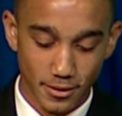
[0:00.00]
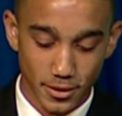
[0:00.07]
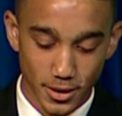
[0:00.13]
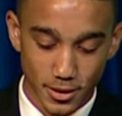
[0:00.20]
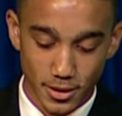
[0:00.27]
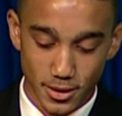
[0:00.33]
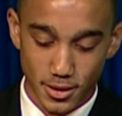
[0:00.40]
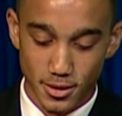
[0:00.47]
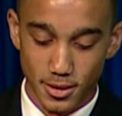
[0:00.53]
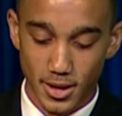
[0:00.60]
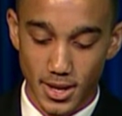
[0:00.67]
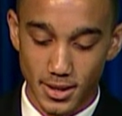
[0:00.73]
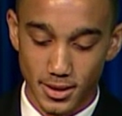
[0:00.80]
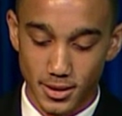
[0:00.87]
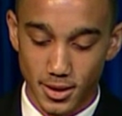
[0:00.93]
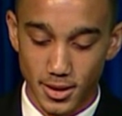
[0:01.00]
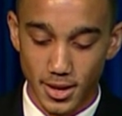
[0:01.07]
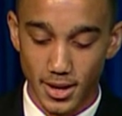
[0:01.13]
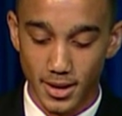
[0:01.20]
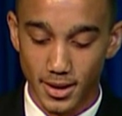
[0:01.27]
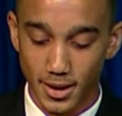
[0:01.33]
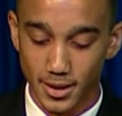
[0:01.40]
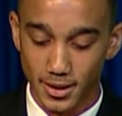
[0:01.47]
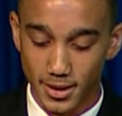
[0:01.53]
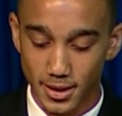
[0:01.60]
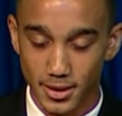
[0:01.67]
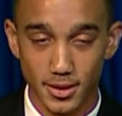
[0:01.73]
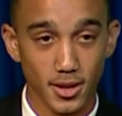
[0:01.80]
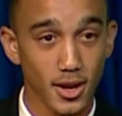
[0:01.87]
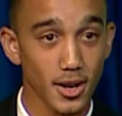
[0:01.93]
any further ado, let's go ahead and get
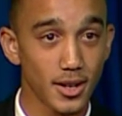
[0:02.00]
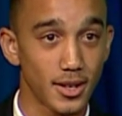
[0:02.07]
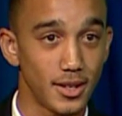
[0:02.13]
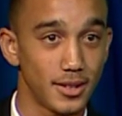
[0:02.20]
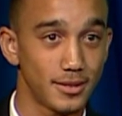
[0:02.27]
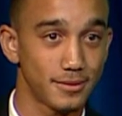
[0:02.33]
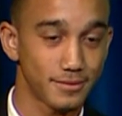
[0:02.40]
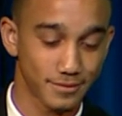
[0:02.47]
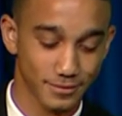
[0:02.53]
this started.